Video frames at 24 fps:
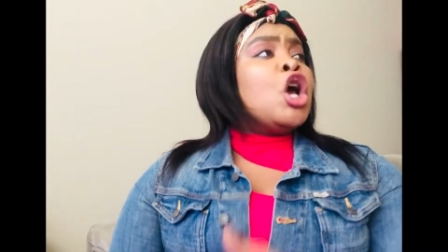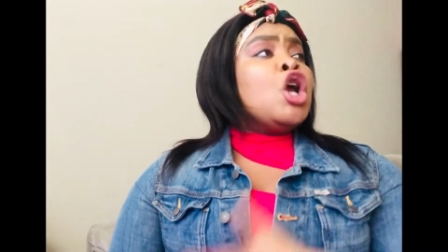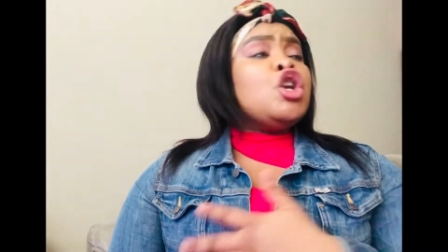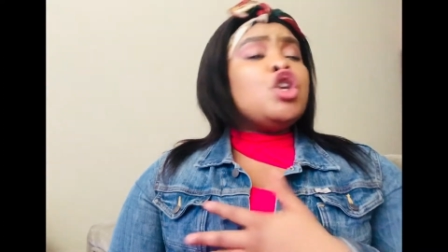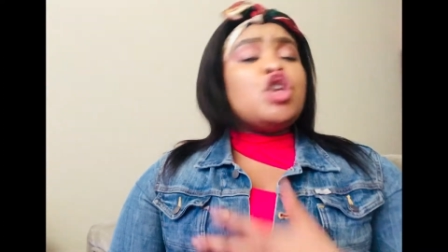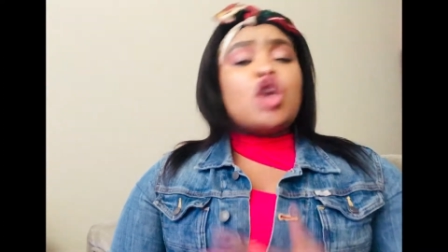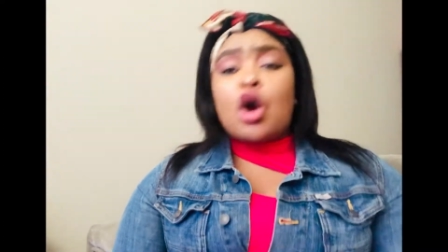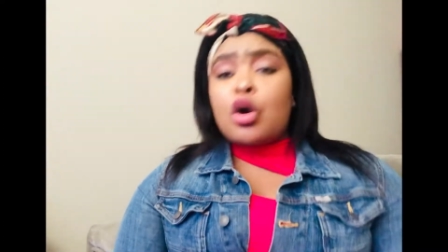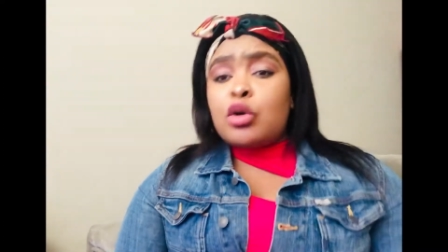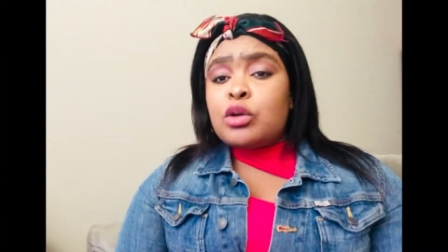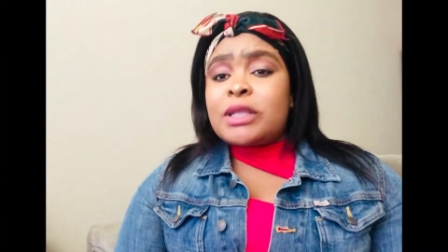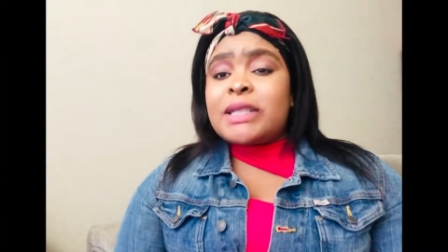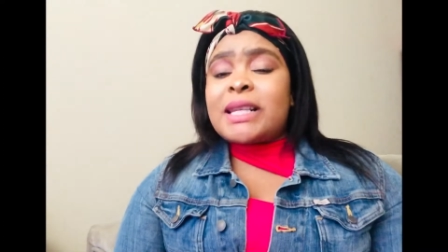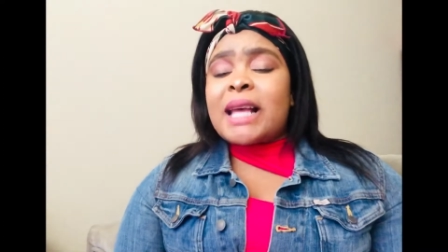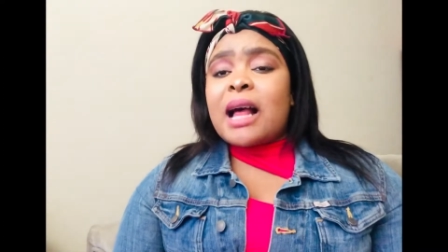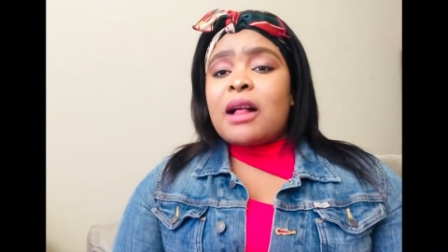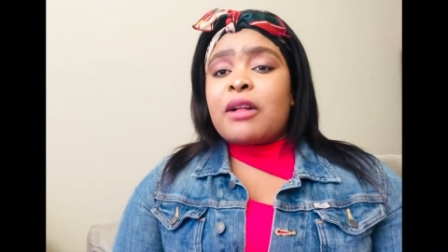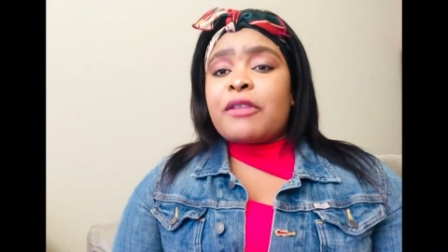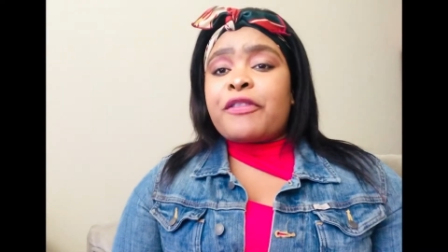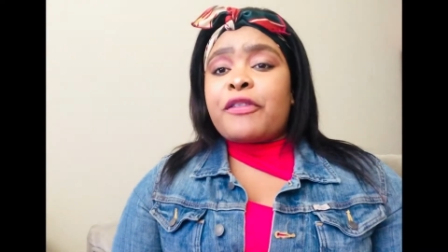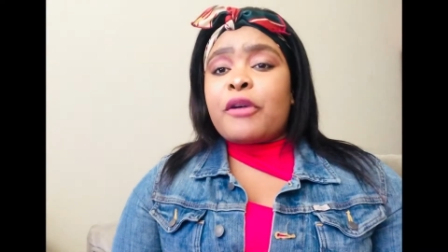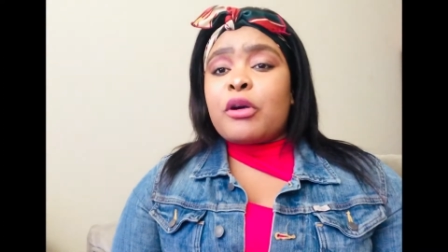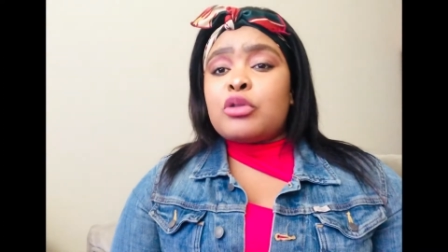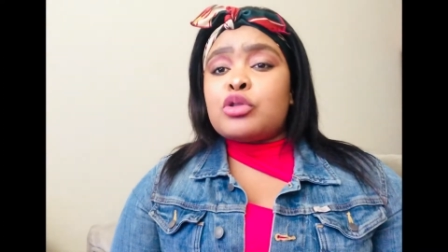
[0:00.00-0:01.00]
no
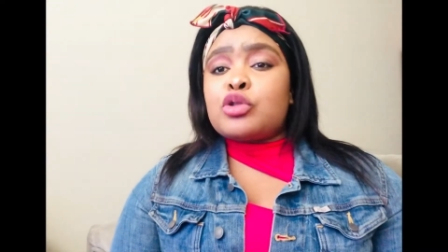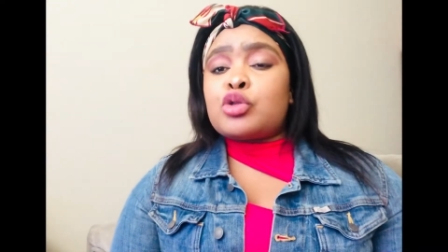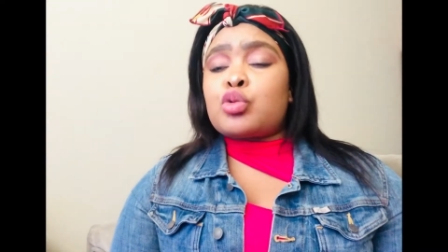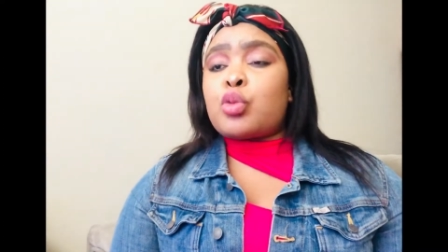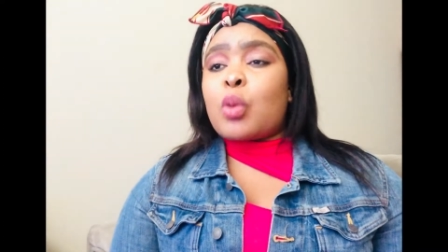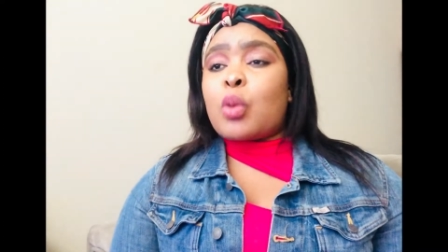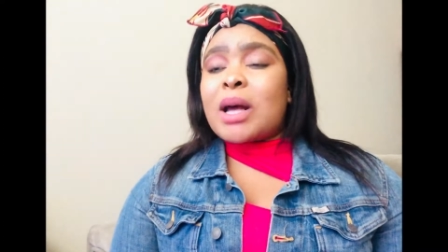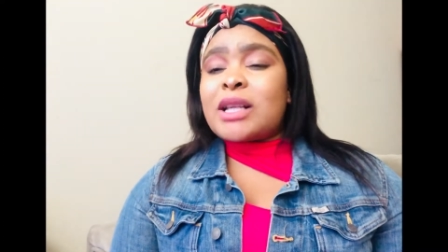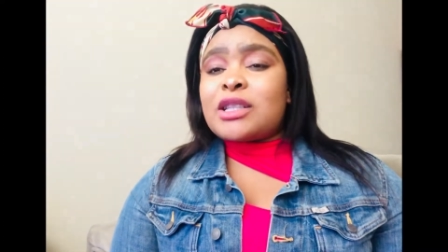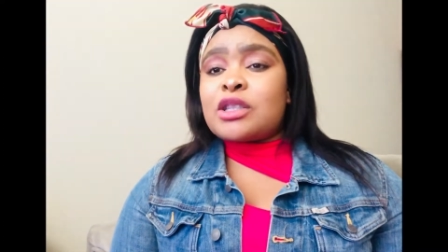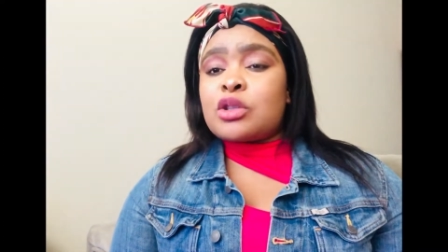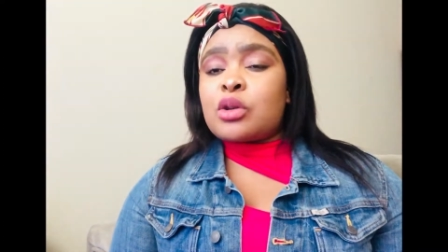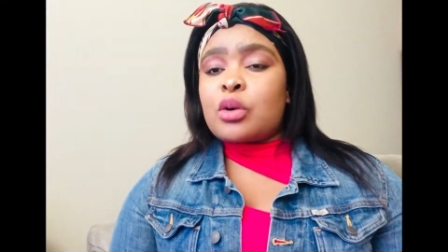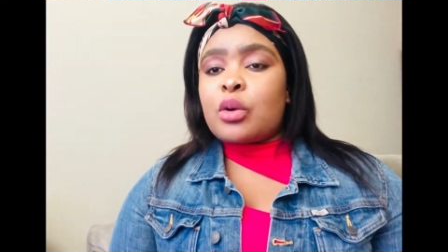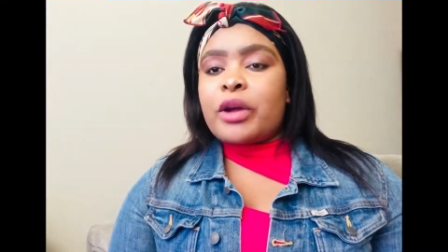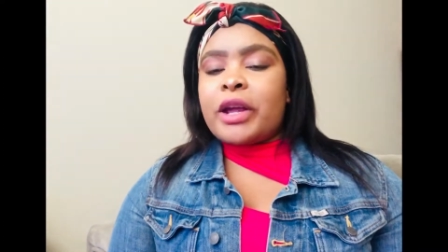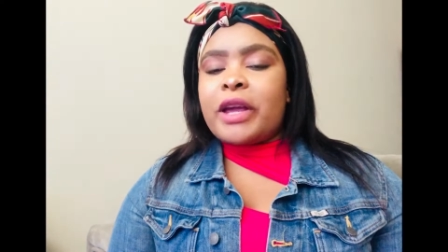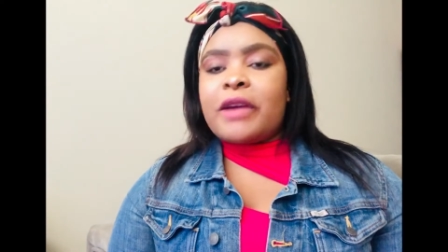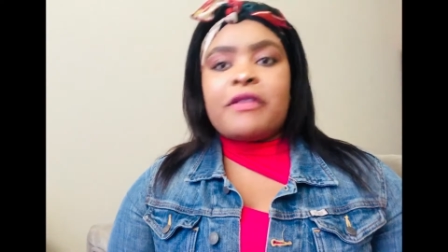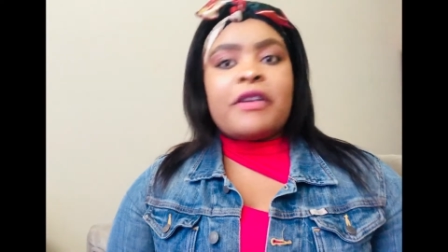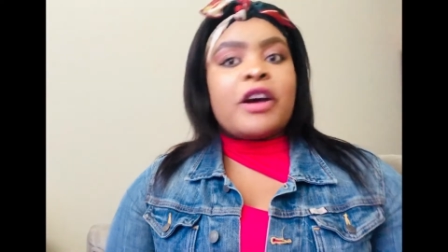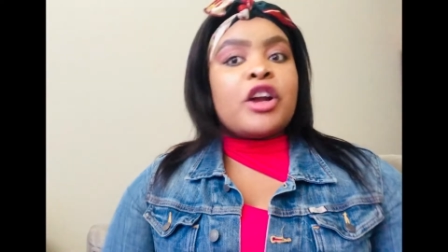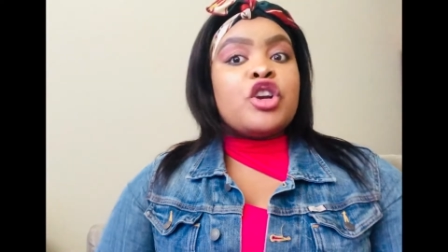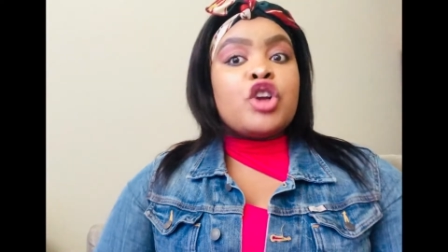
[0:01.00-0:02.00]
cell phones
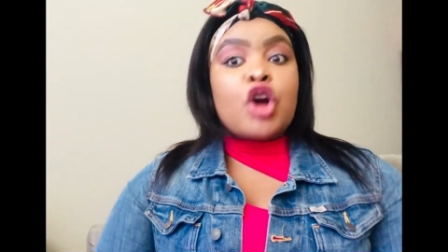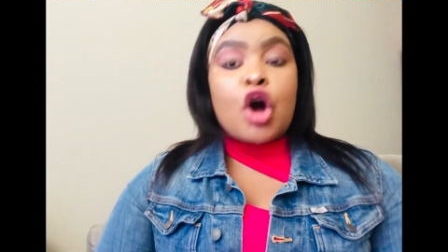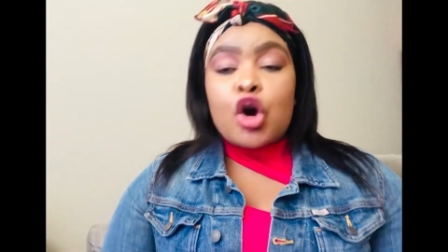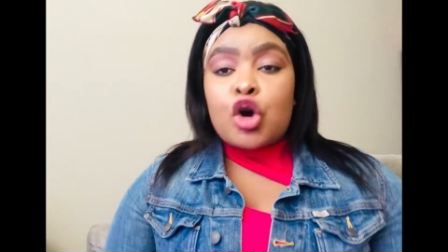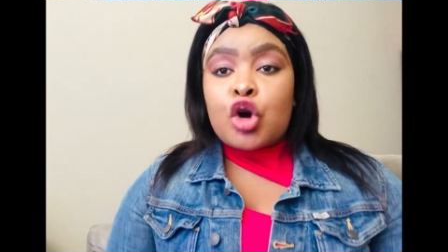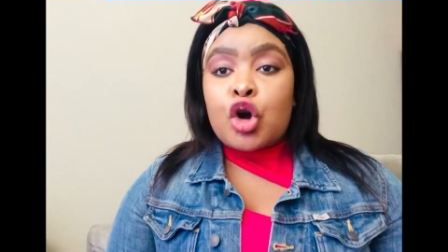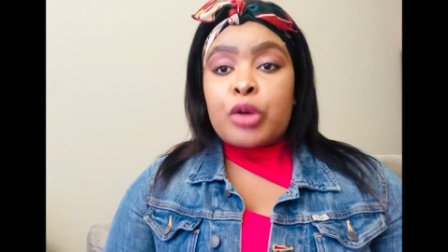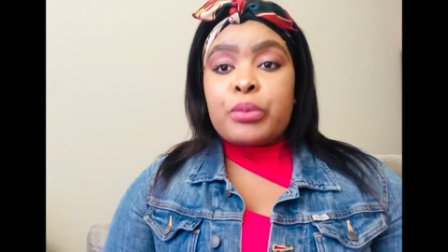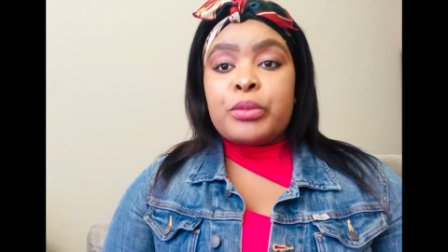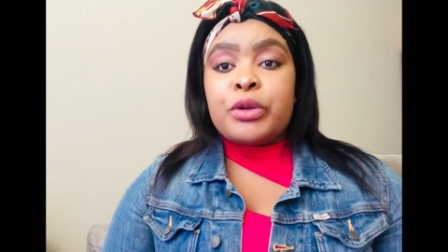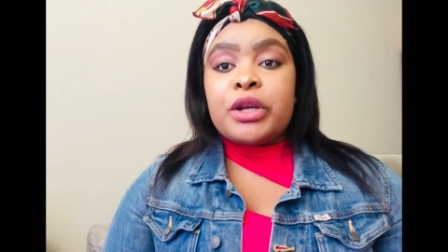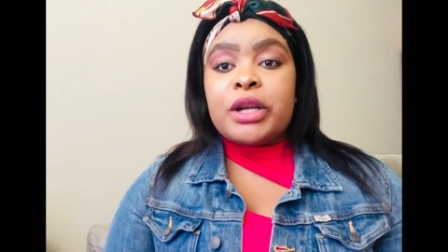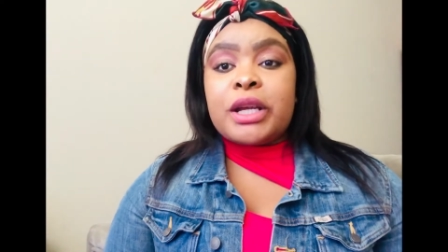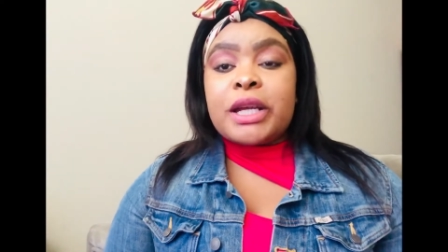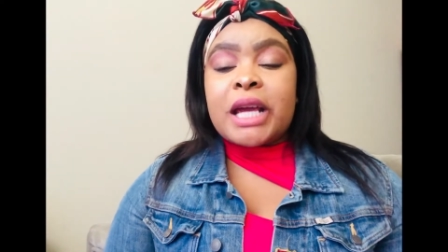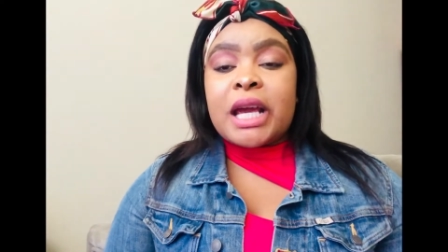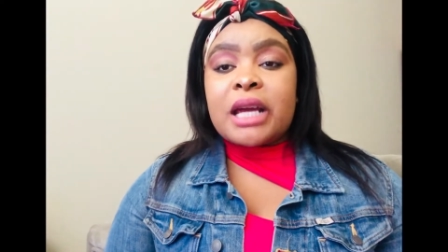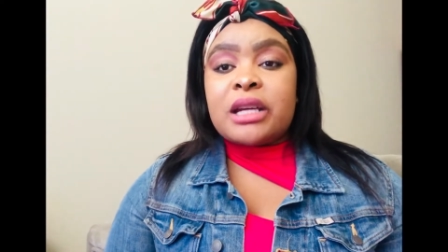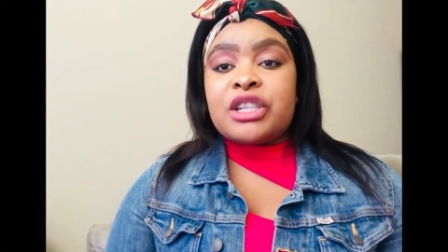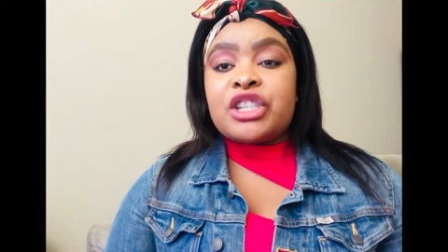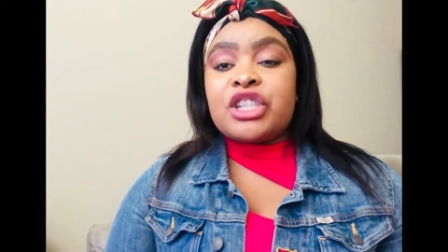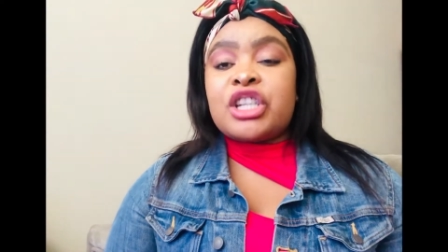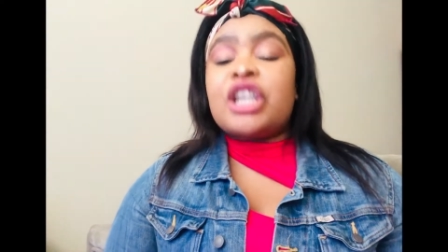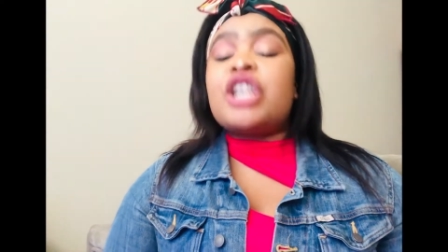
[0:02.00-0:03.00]
whatsoever, no
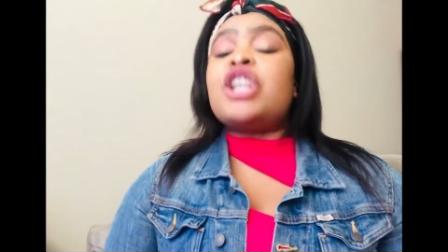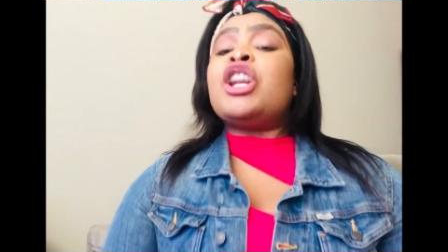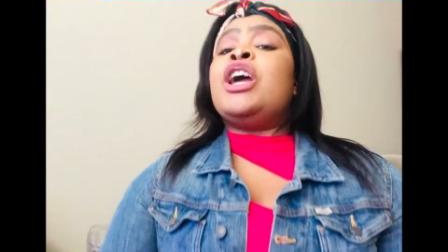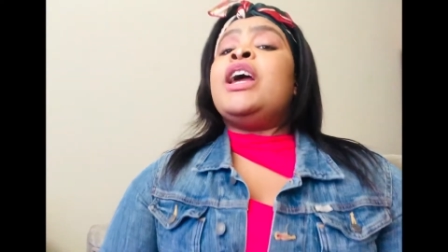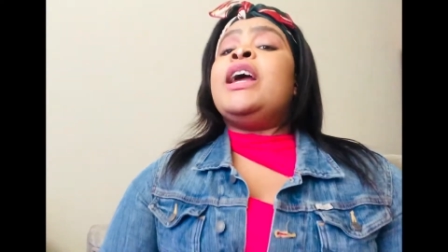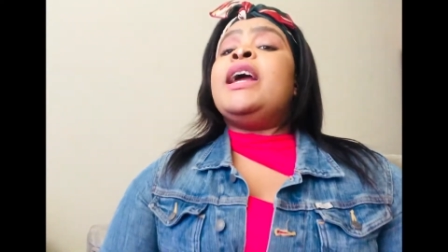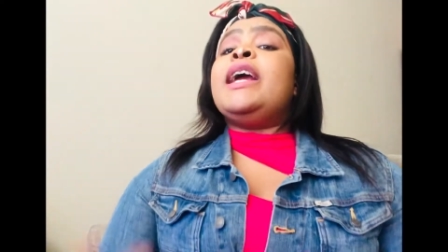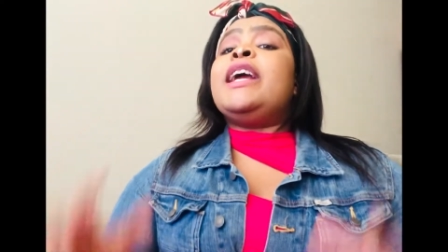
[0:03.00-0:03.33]
communication.